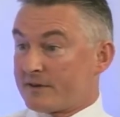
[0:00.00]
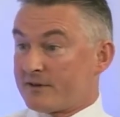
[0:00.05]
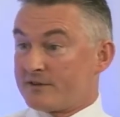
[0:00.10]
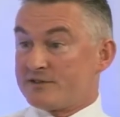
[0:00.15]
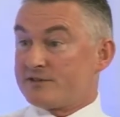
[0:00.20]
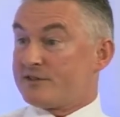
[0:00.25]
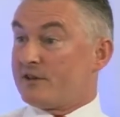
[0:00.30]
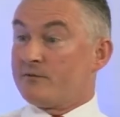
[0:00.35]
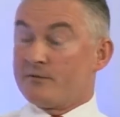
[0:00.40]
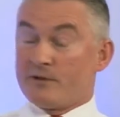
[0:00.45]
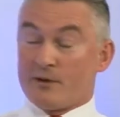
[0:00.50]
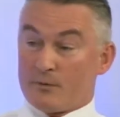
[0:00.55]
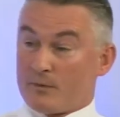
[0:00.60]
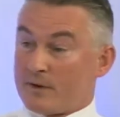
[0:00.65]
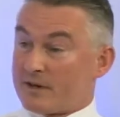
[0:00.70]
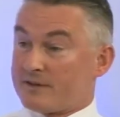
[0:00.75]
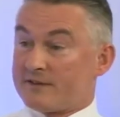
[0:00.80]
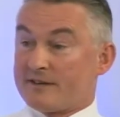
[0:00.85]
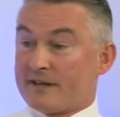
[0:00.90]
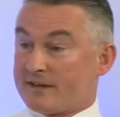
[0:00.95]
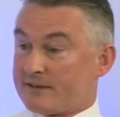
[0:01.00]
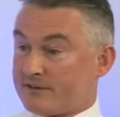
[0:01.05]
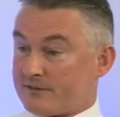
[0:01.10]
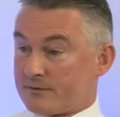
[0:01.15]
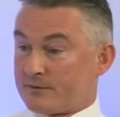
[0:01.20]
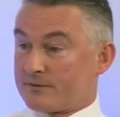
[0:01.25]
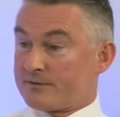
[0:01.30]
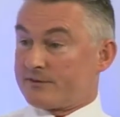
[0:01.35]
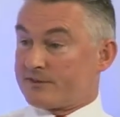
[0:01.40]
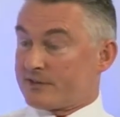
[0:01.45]
because you don't know where the data
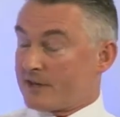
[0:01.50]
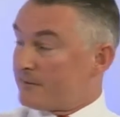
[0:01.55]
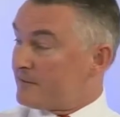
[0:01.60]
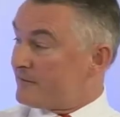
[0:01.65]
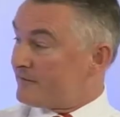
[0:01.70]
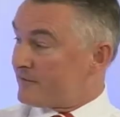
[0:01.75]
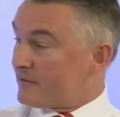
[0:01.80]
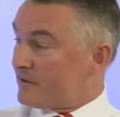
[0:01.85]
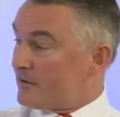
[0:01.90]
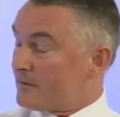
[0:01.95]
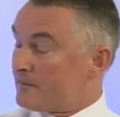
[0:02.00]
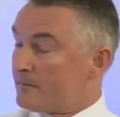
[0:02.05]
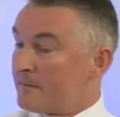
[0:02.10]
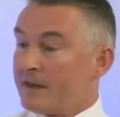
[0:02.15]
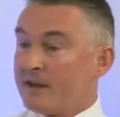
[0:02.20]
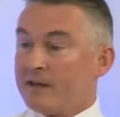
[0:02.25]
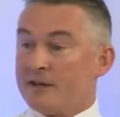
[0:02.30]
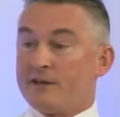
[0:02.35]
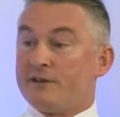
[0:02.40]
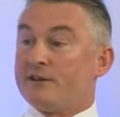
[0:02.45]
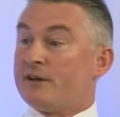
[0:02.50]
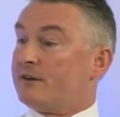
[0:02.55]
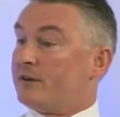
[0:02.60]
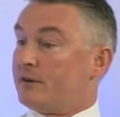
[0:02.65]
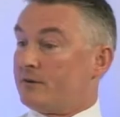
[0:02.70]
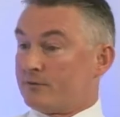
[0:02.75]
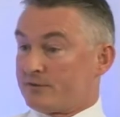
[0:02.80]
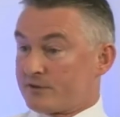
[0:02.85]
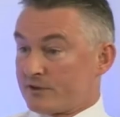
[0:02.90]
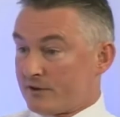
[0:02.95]
source is coming from, you don't
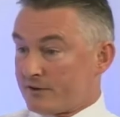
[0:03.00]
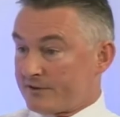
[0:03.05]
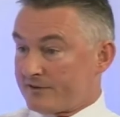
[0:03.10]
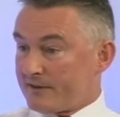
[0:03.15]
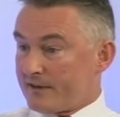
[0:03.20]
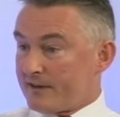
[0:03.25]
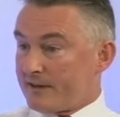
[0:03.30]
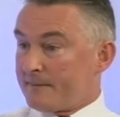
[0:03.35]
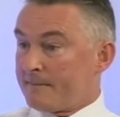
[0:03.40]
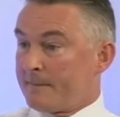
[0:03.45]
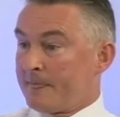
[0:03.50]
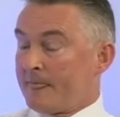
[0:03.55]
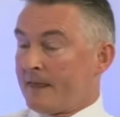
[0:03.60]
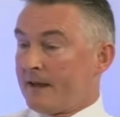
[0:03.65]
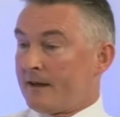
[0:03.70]
know who's got it,